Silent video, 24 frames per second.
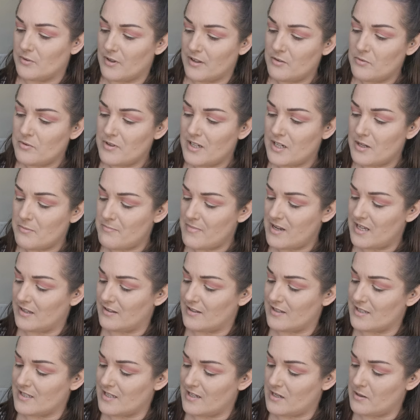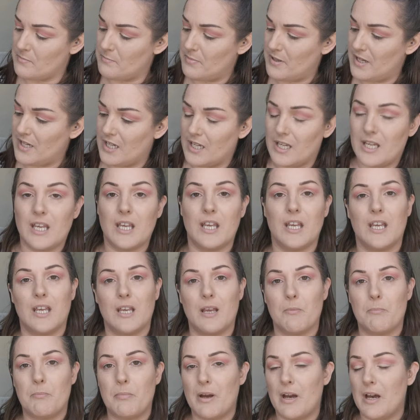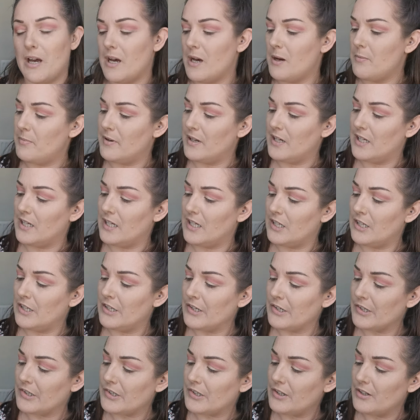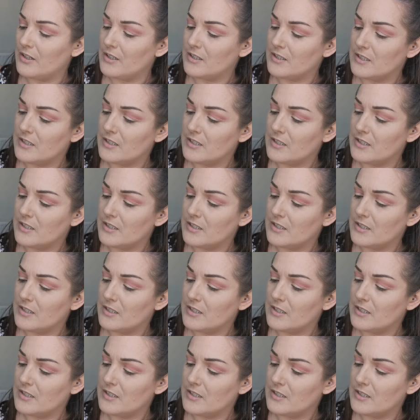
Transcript: I think we're going to make this like a pinky purpley look.